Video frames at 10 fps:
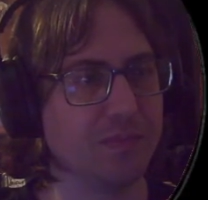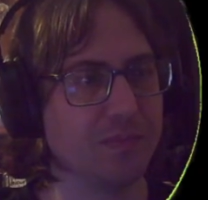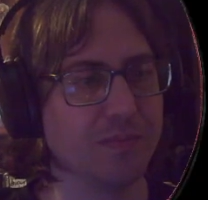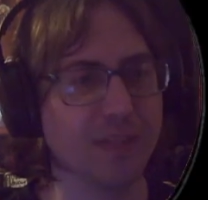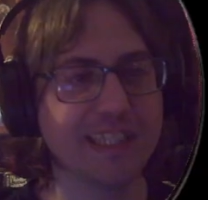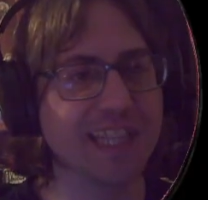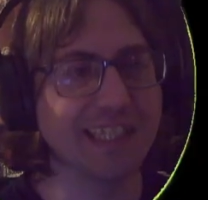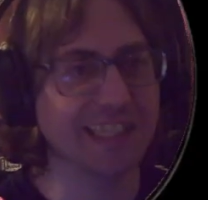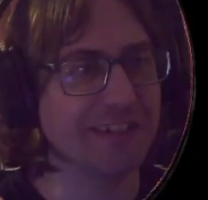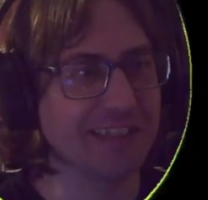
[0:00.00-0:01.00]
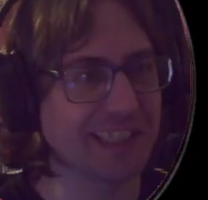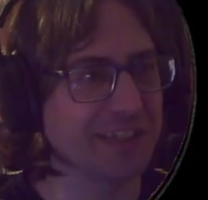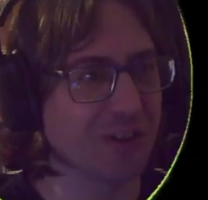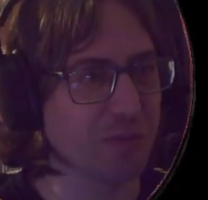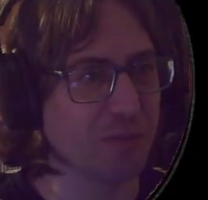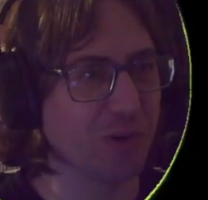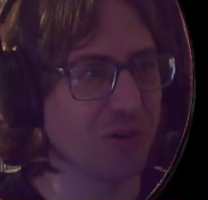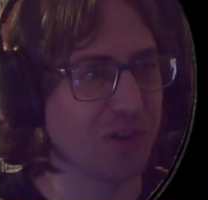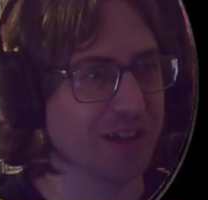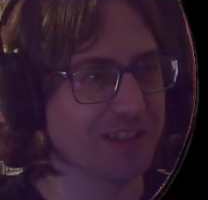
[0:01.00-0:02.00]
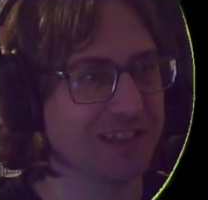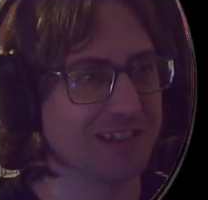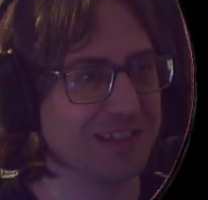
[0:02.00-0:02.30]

Is there seriously not a ball nudge?